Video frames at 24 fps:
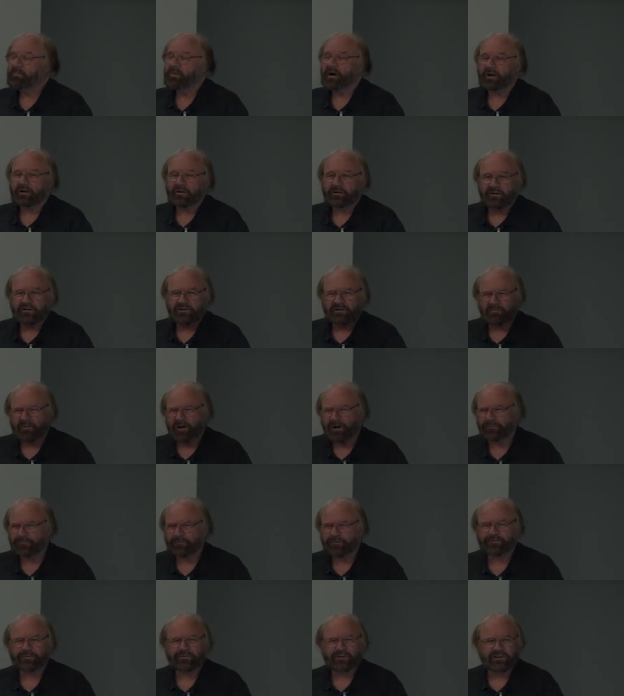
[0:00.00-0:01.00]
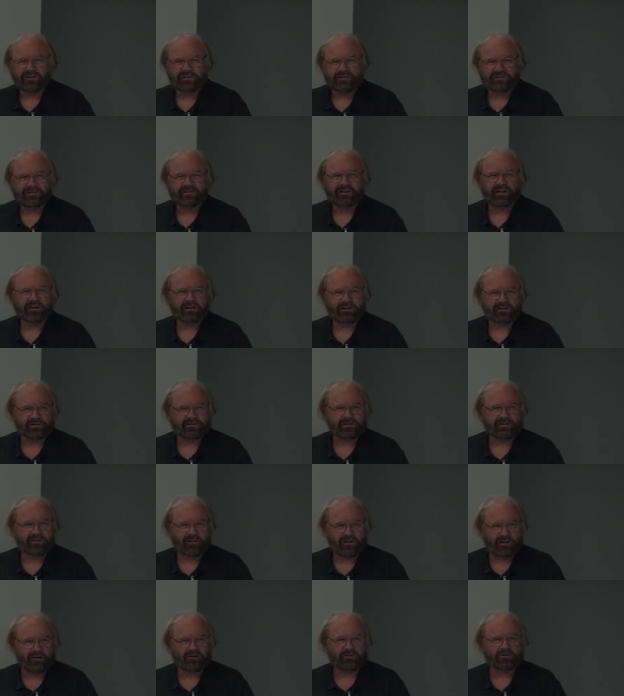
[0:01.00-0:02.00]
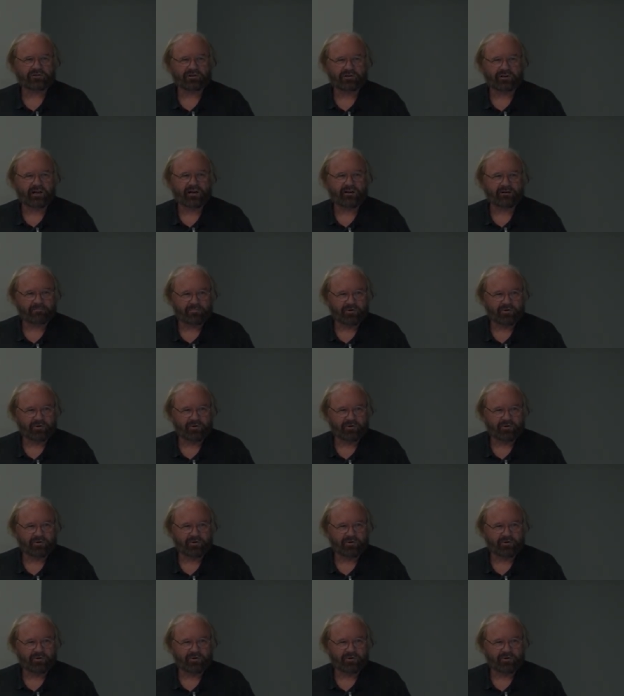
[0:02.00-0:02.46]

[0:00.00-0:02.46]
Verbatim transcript: but there are about 15 studies in the literature now,